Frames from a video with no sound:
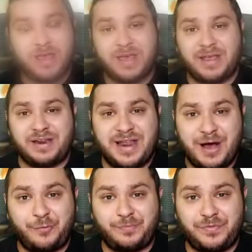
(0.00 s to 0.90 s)

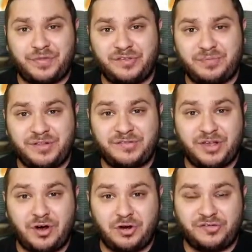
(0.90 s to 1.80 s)
Now, this means that
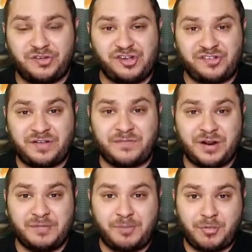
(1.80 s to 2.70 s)
cards such as Infinite
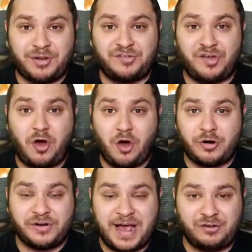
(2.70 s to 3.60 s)
Impermanence
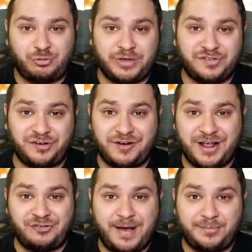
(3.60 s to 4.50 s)
aren't actually considered
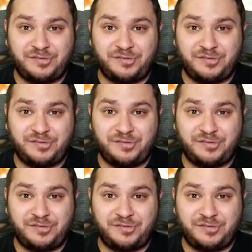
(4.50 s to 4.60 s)
hand traps,